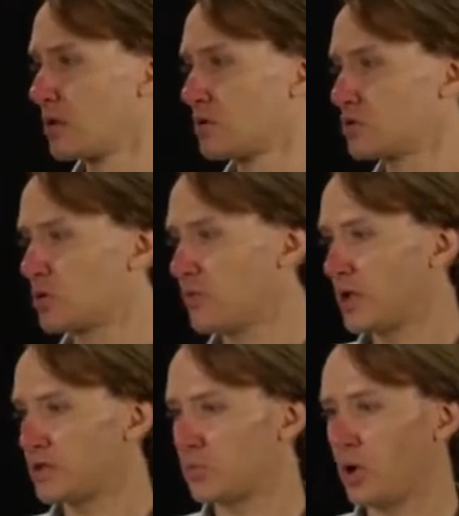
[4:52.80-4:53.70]
Sort of
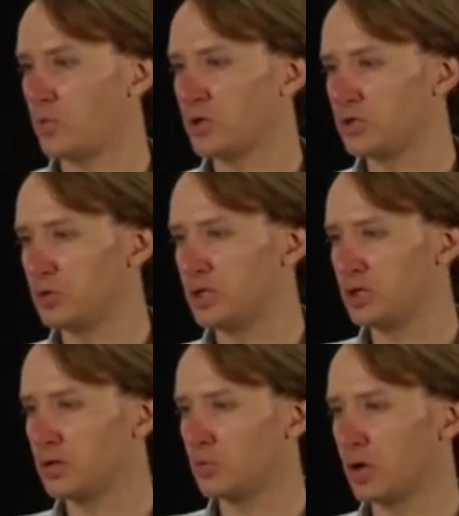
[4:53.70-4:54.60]
like the way we do
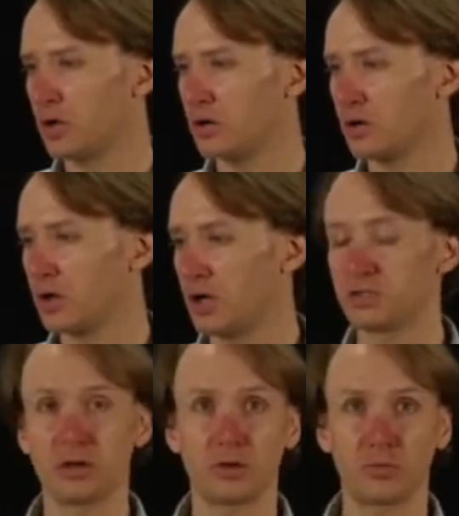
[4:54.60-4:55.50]
here, where I
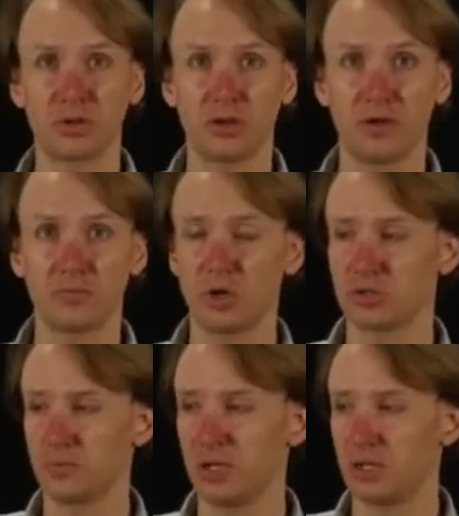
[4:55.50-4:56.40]
started with the
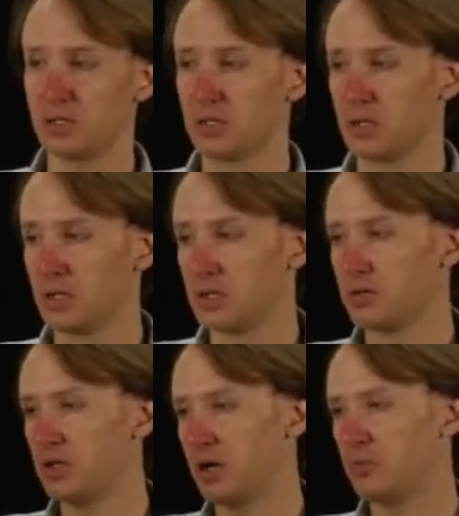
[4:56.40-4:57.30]
leftmost bit,
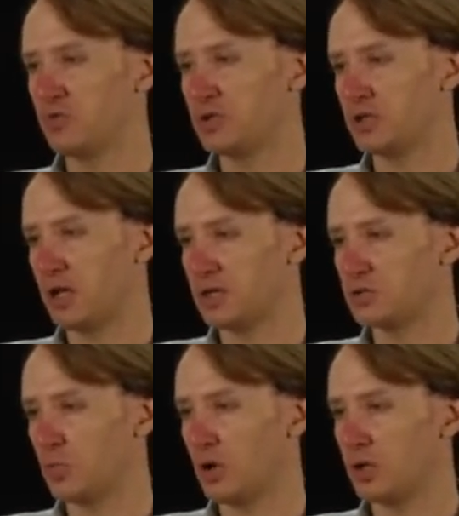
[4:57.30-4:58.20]
then I moved to the
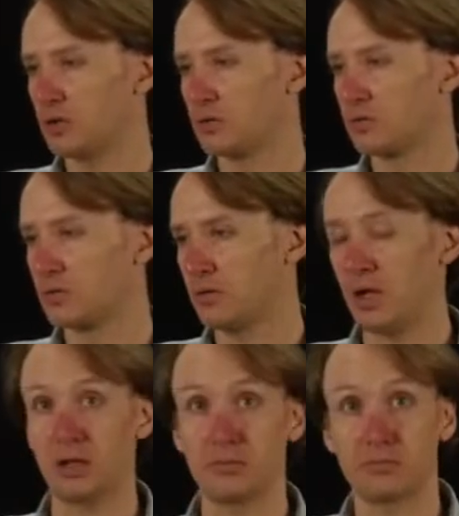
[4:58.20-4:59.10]
next one,
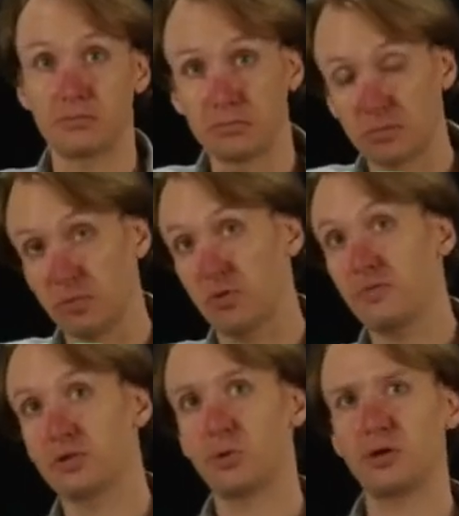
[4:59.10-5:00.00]
and the
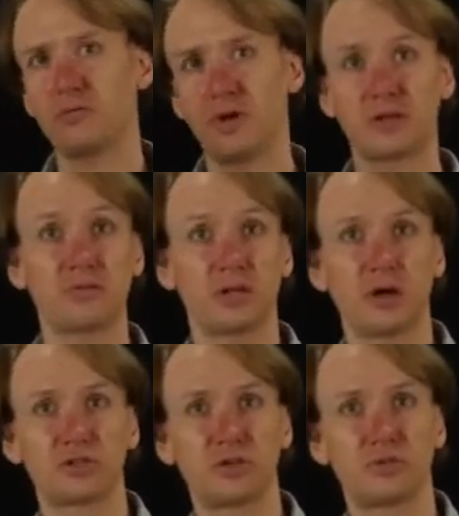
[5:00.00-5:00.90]
previous one effectively
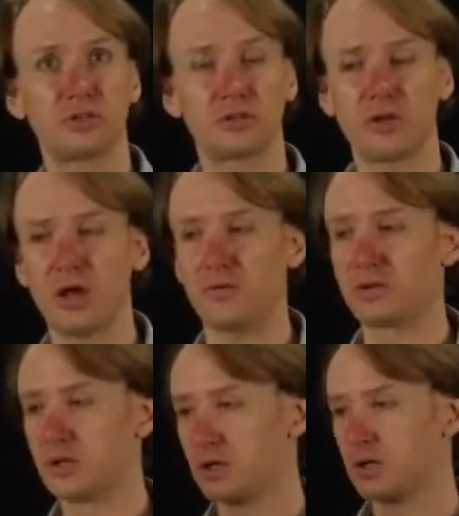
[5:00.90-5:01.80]
got shifted to the left.
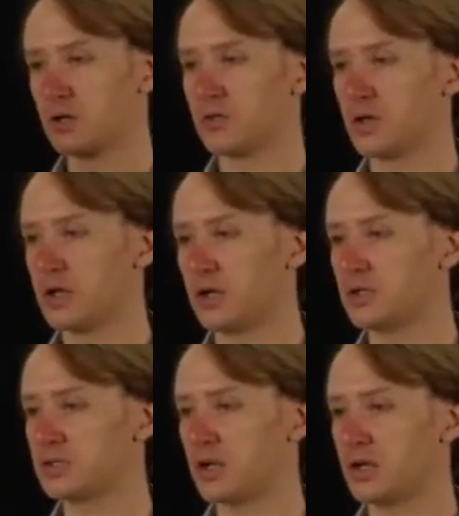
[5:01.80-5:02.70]
Then I
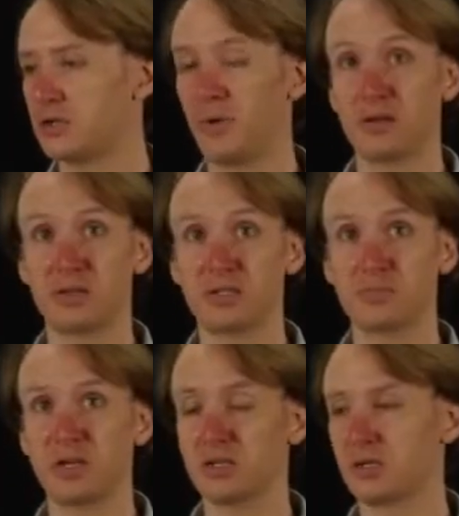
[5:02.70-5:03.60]
decided about this
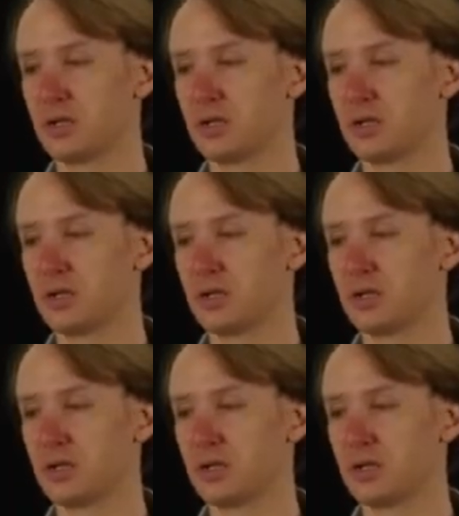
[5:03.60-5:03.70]
bit,